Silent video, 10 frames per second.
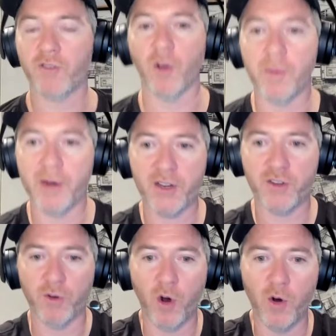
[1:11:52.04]
dominate
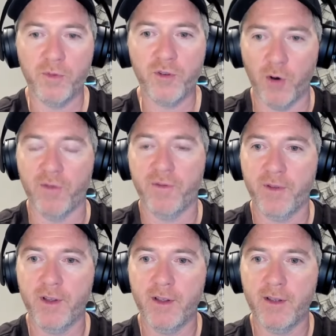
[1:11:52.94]
your home
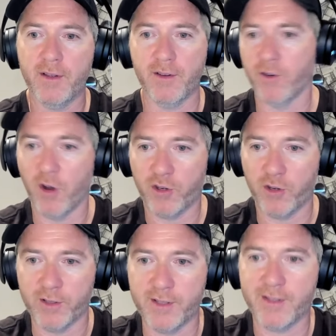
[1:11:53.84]
turf, then you've got no
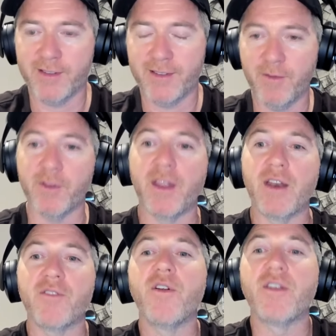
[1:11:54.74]
chance. Well, then
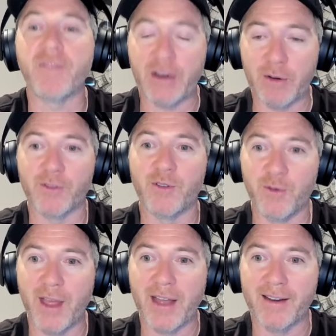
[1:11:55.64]
it's very difficult to do
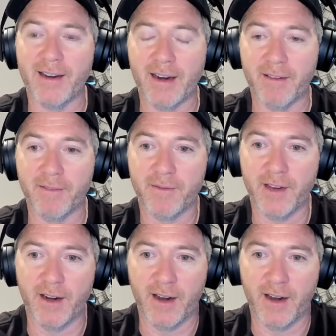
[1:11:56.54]
that in